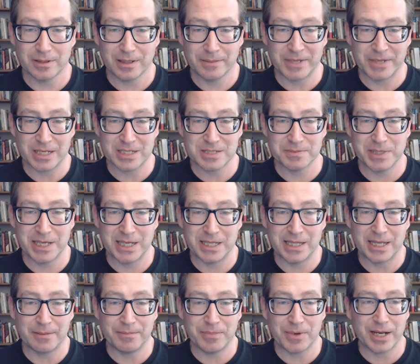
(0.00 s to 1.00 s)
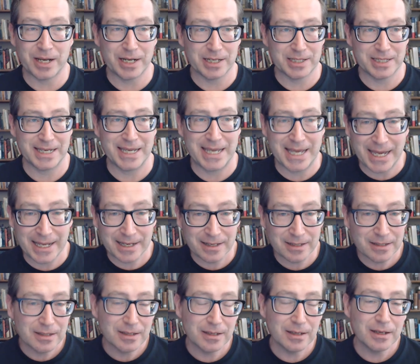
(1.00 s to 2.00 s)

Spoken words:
Let me explain that product again.